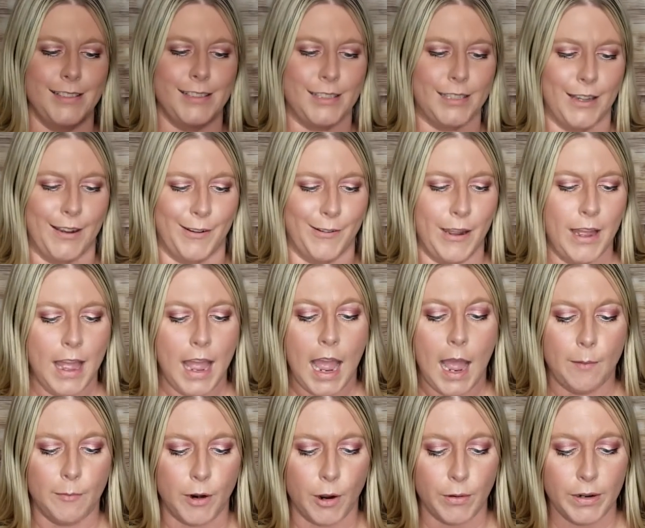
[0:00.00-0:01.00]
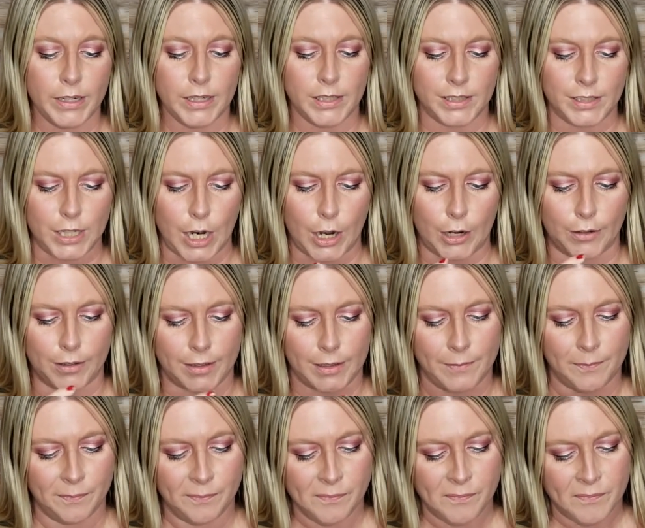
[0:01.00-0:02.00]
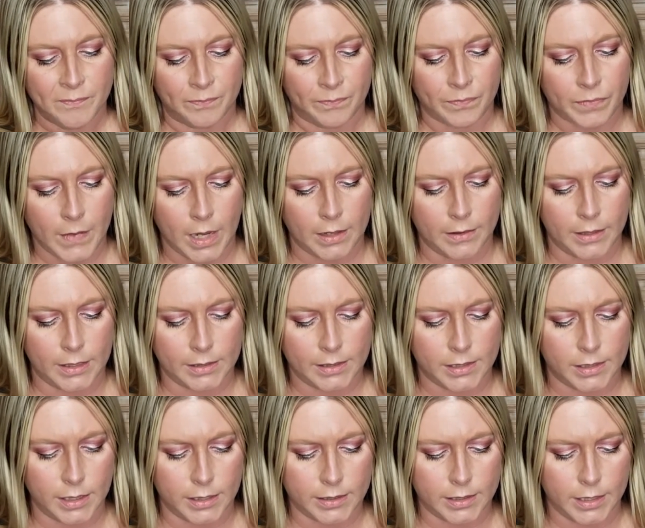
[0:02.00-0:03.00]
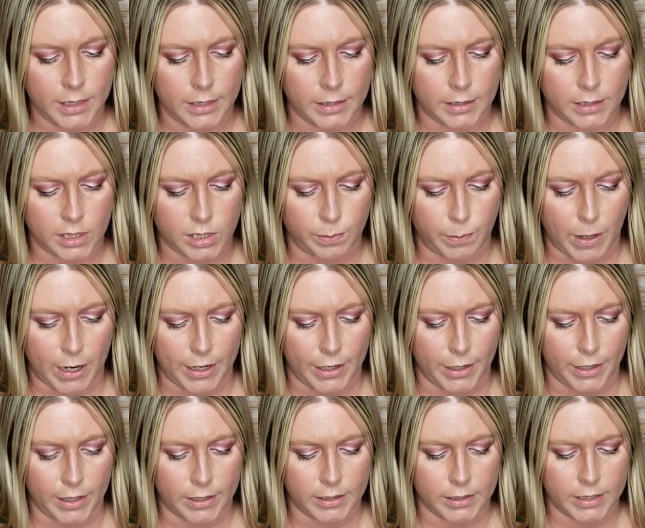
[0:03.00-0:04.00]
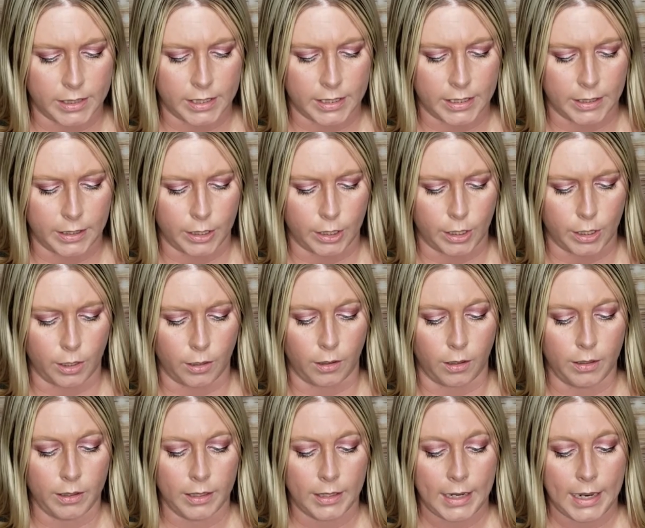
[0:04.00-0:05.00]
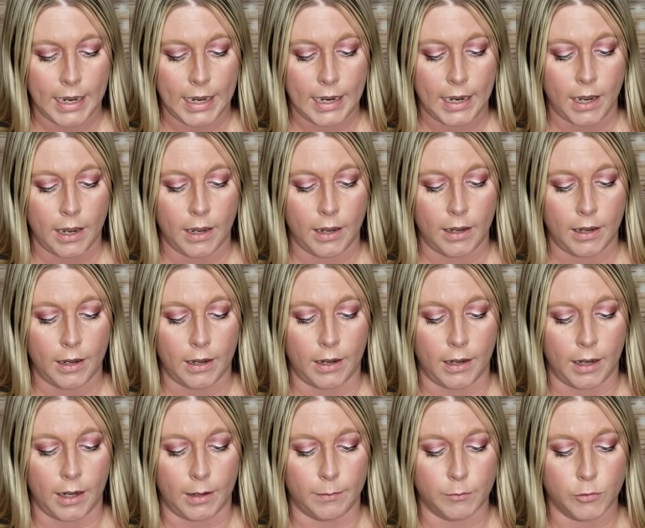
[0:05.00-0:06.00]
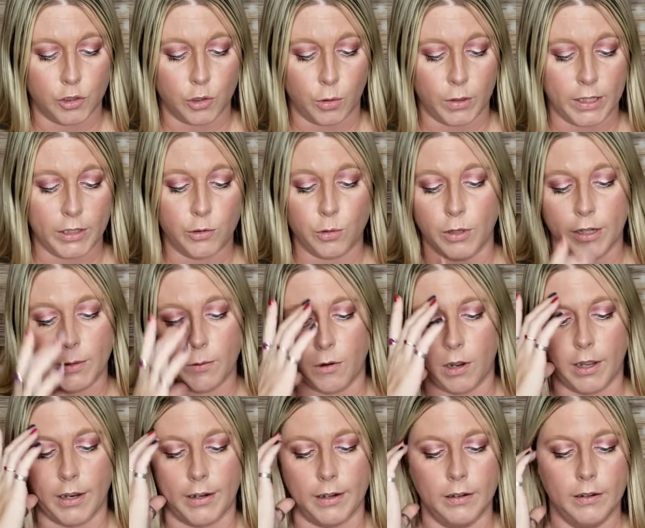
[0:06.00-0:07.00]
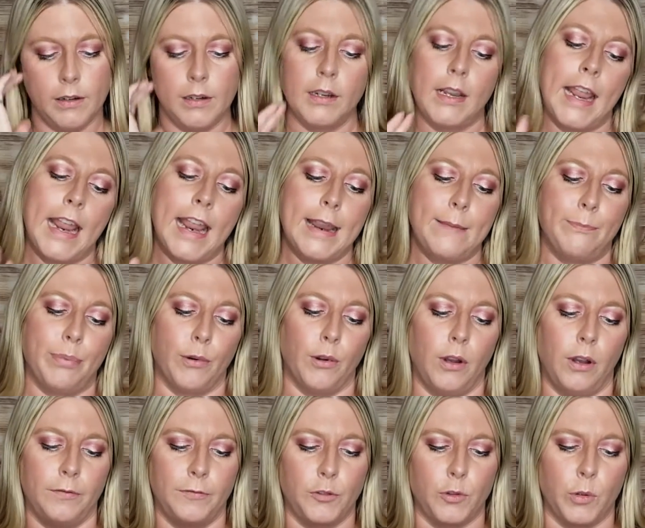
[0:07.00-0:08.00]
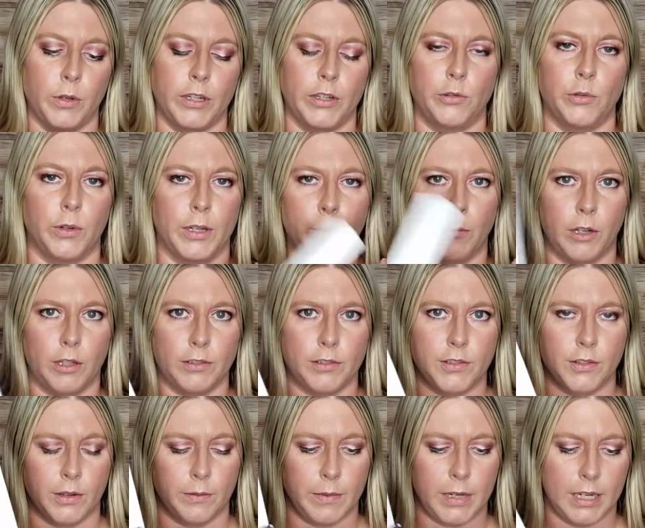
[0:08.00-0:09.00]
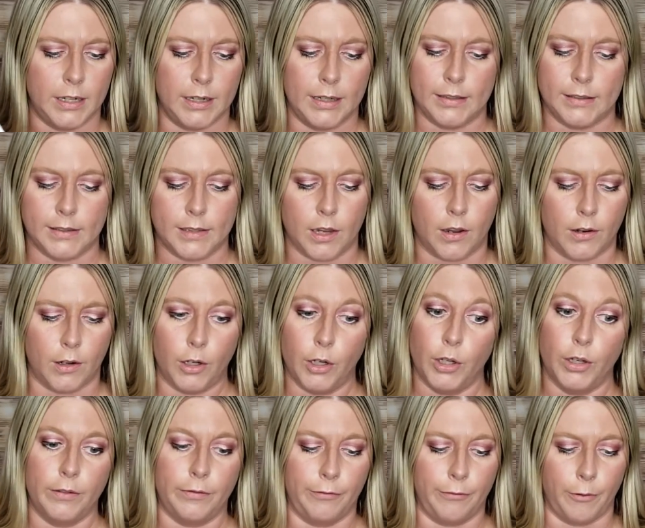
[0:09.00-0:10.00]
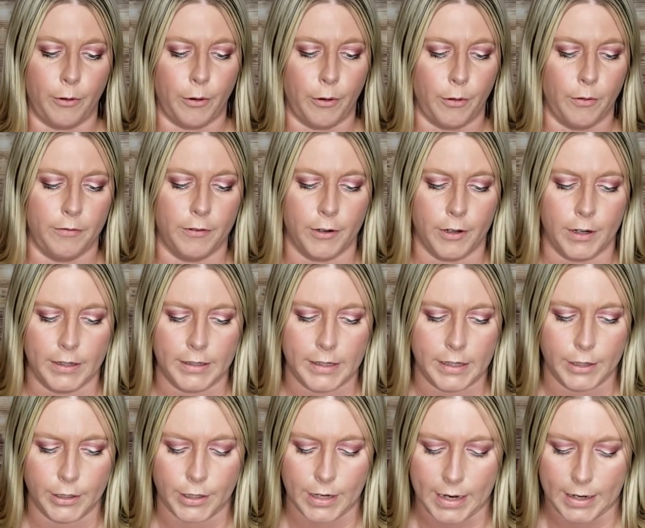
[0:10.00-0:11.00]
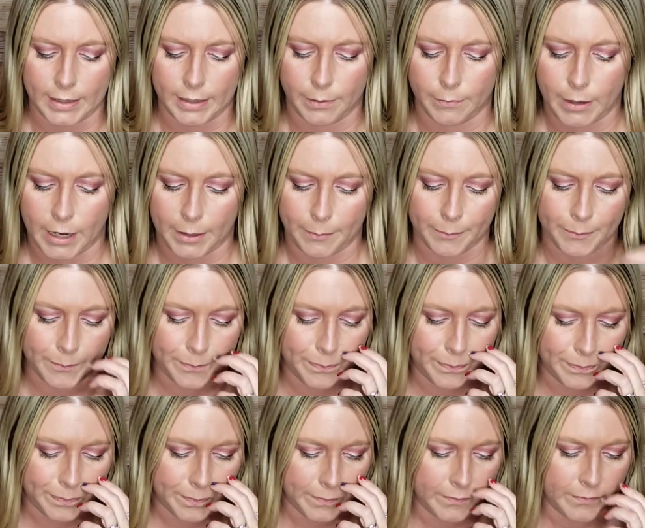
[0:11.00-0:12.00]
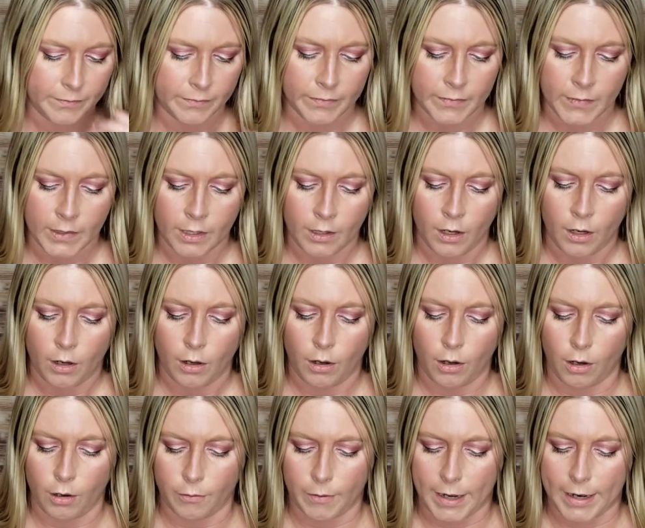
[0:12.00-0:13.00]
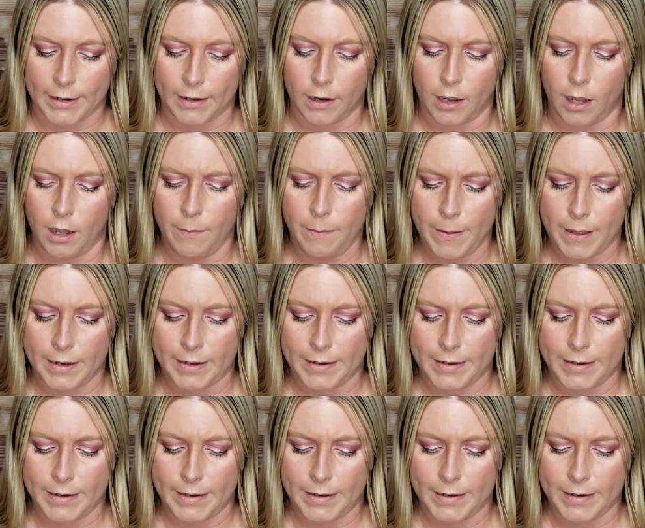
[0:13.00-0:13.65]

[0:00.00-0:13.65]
So I'm going to start. And this doesn't expire until 2021, April of 2021. So, I mean, it's good for over a year anyway. All right. Up